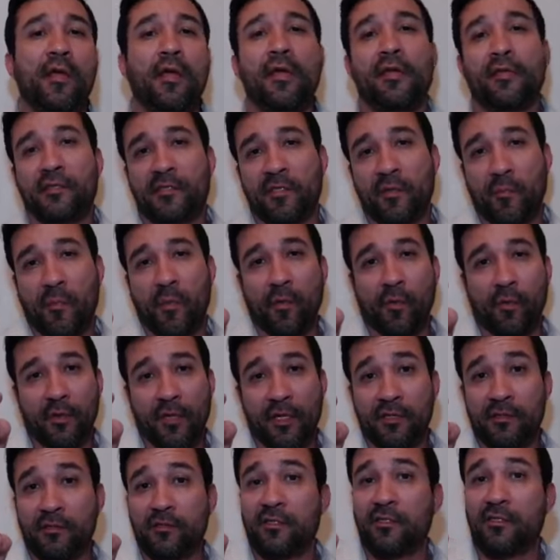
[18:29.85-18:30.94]
is support
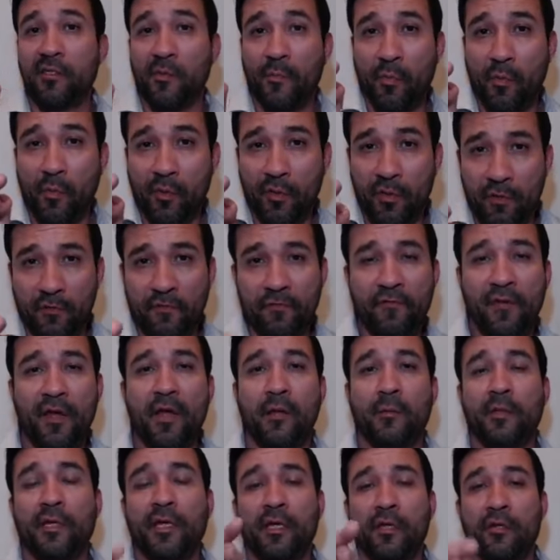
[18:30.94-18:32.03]
is to support your
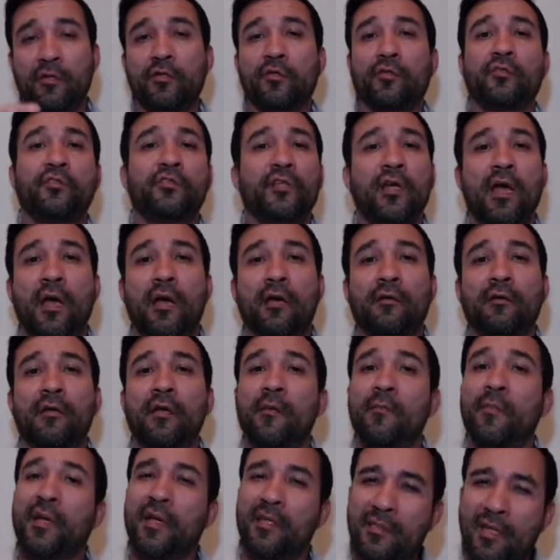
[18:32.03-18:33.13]
family and your child
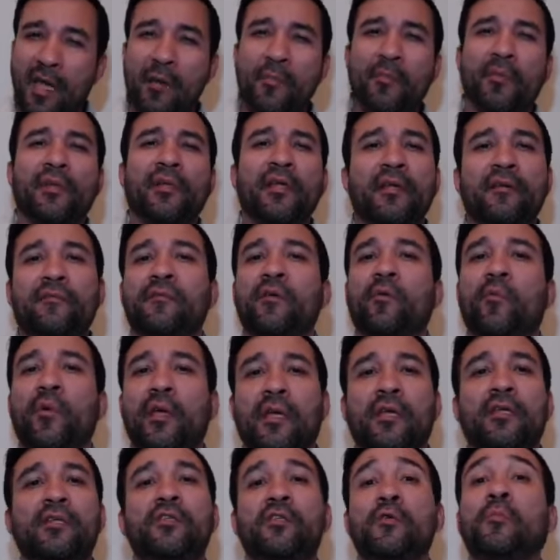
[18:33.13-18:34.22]
because I believe that we
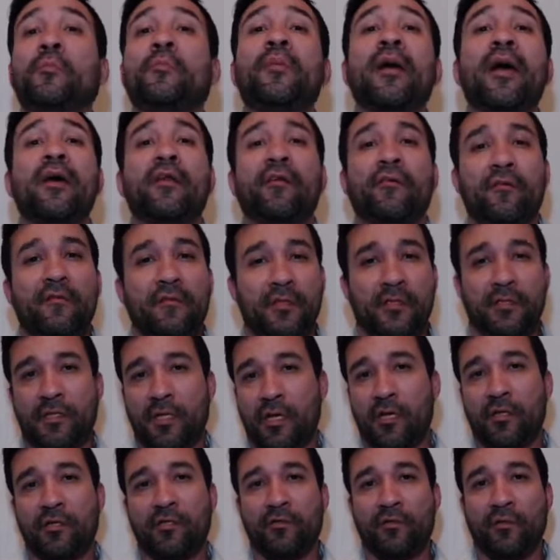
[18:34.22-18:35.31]
can do better in this
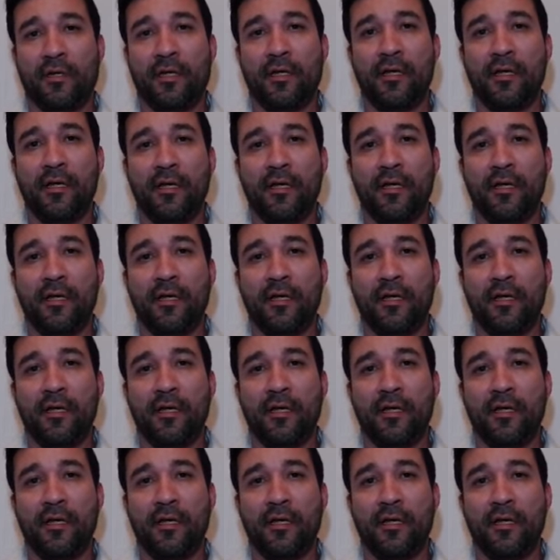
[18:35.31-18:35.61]
country.